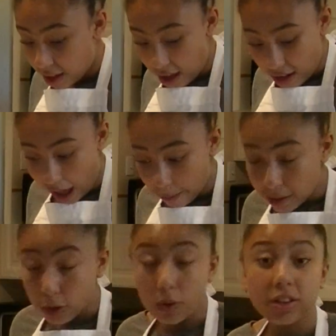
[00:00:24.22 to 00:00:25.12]
And now I'm
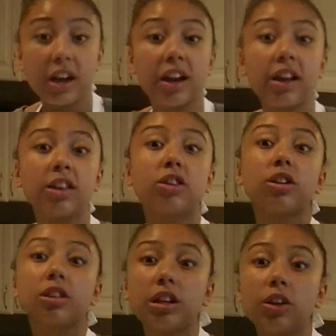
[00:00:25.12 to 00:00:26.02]
just going to cut it into
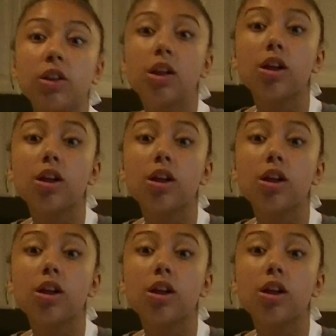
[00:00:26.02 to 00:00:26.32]
little